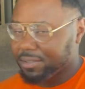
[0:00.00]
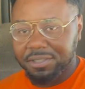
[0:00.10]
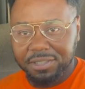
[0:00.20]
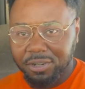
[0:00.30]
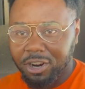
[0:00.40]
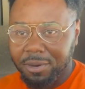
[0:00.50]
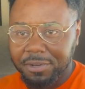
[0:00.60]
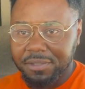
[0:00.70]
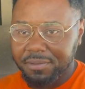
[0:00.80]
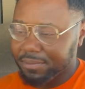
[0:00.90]
It's a
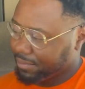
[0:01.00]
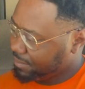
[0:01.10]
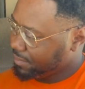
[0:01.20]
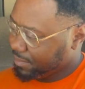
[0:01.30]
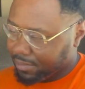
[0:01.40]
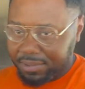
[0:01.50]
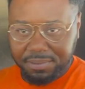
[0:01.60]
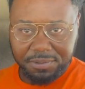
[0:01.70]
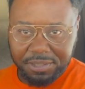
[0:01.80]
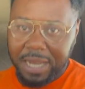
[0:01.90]
Garmin. It's
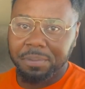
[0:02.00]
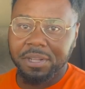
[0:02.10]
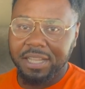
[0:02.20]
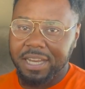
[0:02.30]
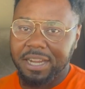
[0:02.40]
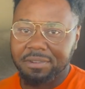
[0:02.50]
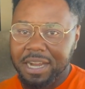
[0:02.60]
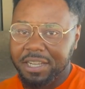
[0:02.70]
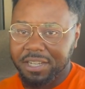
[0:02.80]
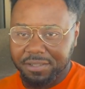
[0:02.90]
top of the line
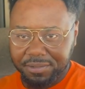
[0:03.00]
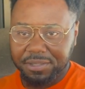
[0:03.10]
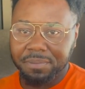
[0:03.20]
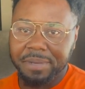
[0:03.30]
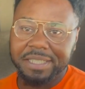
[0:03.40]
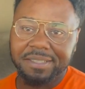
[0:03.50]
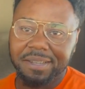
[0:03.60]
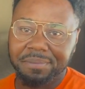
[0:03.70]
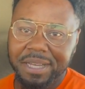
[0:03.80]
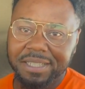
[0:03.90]
right here. It's the best of
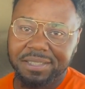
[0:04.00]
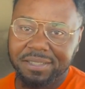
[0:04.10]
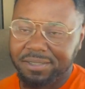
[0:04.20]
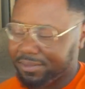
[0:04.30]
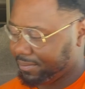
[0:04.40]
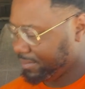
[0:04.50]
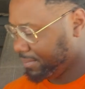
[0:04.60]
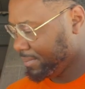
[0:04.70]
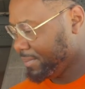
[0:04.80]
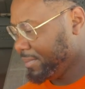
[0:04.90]
the best.
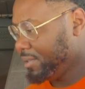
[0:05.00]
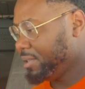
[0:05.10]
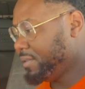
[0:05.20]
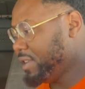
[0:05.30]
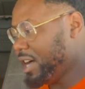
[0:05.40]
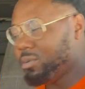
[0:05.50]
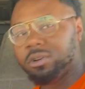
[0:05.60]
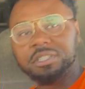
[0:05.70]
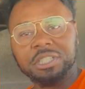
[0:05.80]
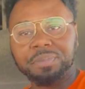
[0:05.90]
If y'all
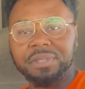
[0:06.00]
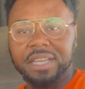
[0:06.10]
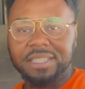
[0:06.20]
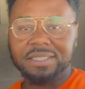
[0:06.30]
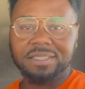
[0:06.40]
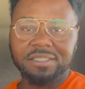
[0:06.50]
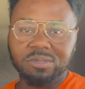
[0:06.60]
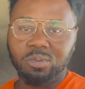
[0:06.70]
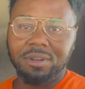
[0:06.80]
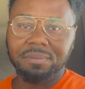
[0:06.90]
want a GPS, this
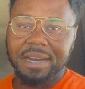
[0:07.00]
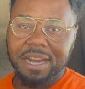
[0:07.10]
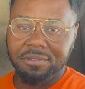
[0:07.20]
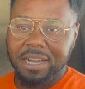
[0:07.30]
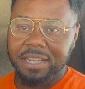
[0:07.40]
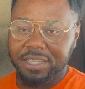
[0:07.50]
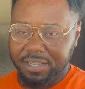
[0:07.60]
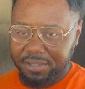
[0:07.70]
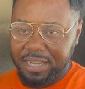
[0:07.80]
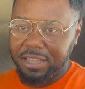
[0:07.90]
the one to buy right
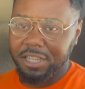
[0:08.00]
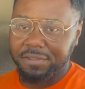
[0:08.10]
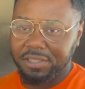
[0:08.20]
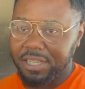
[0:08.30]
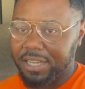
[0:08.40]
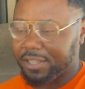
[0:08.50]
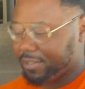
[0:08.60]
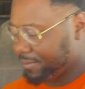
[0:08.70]
here. I love this thing.